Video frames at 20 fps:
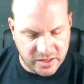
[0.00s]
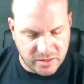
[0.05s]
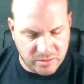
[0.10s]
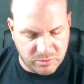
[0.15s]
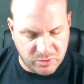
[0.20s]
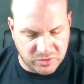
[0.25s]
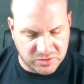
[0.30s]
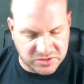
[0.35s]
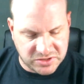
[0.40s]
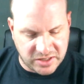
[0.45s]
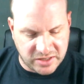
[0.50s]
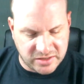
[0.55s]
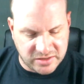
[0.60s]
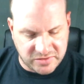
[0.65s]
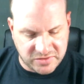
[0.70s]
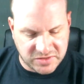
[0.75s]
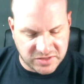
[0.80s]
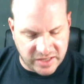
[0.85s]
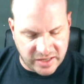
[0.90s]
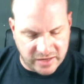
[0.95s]
Both sides
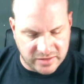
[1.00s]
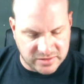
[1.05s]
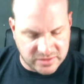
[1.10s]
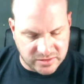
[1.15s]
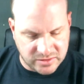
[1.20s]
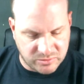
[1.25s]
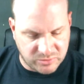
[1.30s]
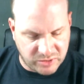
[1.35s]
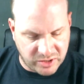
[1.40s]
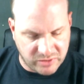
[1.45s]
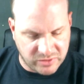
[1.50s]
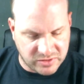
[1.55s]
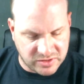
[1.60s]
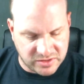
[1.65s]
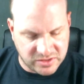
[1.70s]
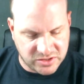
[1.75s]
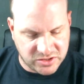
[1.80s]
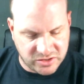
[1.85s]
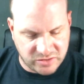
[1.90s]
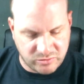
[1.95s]
have scouts, then the player with the
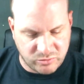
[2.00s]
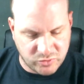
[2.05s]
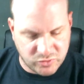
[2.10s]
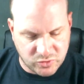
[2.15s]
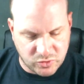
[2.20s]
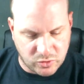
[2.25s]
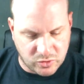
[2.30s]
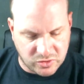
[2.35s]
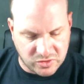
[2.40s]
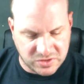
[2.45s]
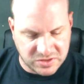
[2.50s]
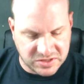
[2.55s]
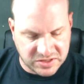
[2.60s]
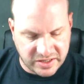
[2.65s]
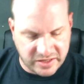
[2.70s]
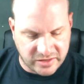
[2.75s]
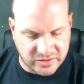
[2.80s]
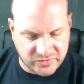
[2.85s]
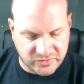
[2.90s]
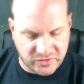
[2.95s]
initiative moves all his
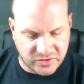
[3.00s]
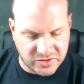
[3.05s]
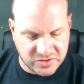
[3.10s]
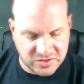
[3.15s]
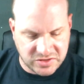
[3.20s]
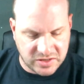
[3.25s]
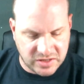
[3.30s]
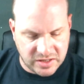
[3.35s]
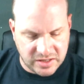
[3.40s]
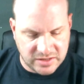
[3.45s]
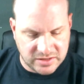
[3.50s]
scouts first.